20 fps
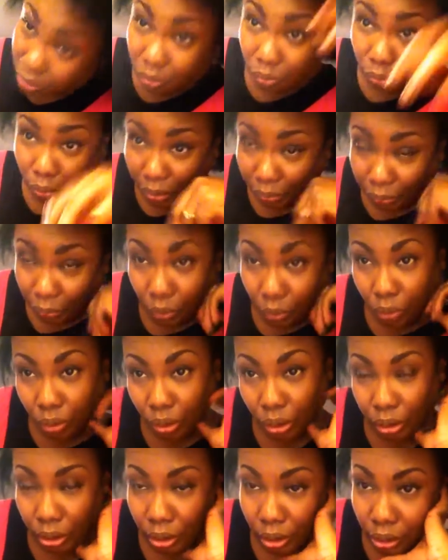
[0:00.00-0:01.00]

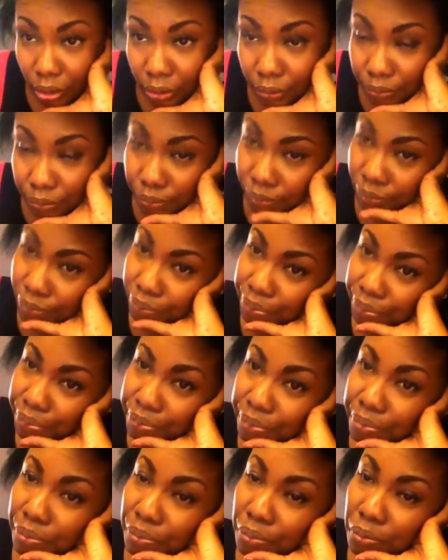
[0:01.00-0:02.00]
Wherefore, um,
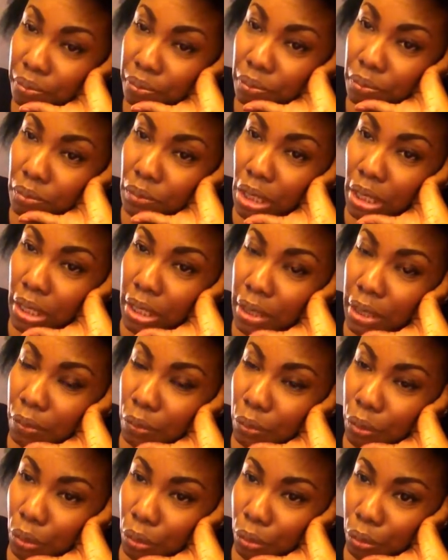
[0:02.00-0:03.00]
it
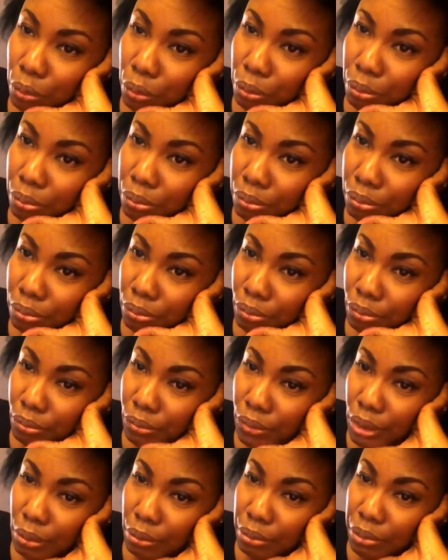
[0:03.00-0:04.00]
won't
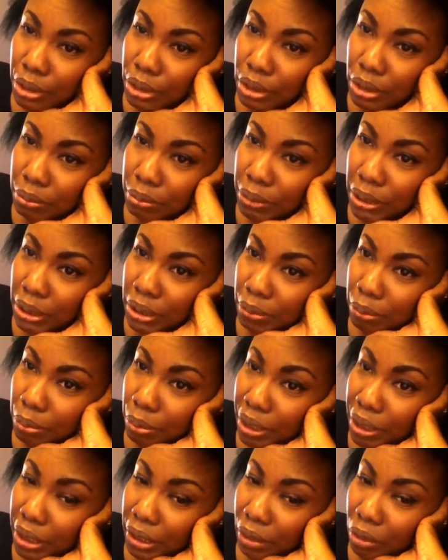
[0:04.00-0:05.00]
just be
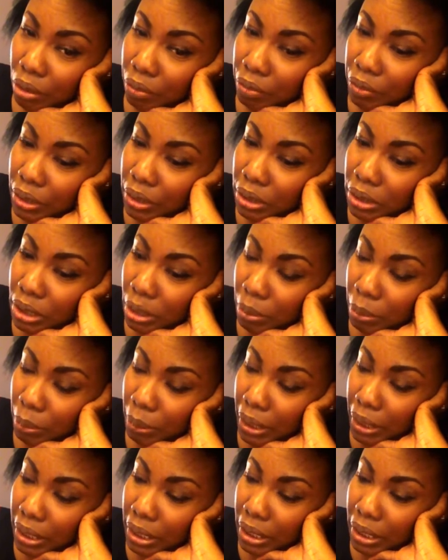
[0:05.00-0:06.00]
breaking off in the top of
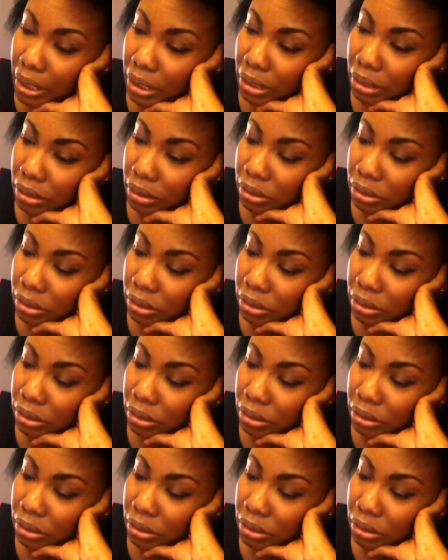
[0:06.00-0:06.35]
my head.